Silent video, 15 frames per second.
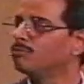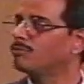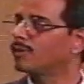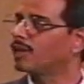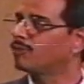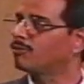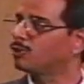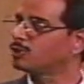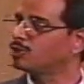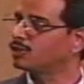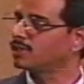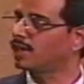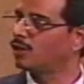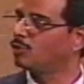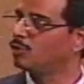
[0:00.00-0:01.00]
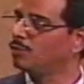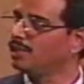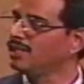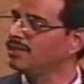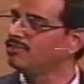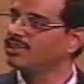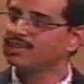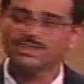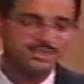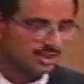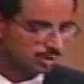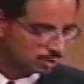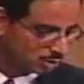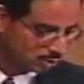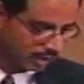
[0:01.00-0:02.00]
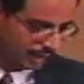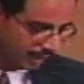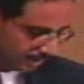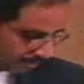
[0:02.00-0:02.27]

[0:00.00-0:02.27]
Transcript: But unfortunately, I will be leaving this out today,